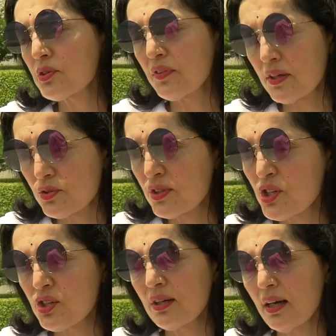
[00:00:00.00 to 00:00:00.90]
of our
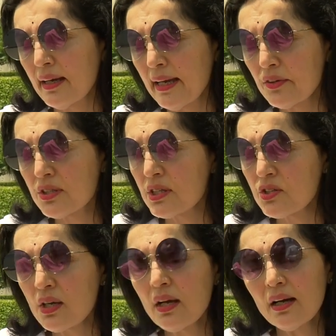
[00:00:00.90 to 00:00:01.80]
tradition, our
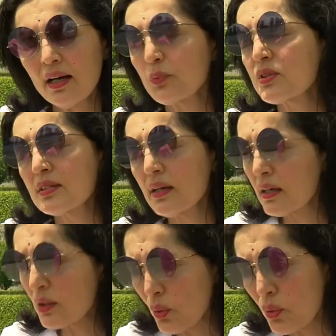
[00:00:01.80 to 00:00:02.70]
heritage, I would say our
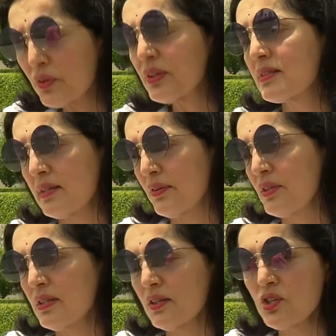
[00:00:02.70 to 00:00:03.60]
glorious
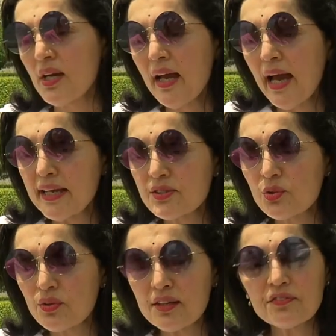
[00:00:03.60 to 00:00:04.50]
heritage. And
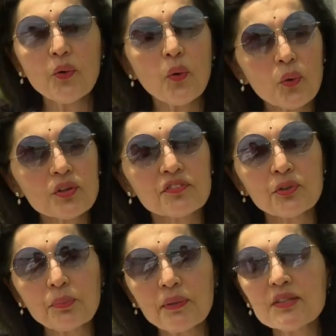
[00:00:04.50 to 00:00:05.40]
so therefore, all of
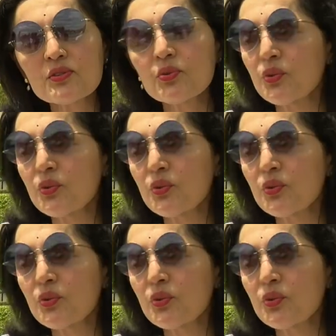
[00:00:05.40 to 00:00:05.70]
you, please do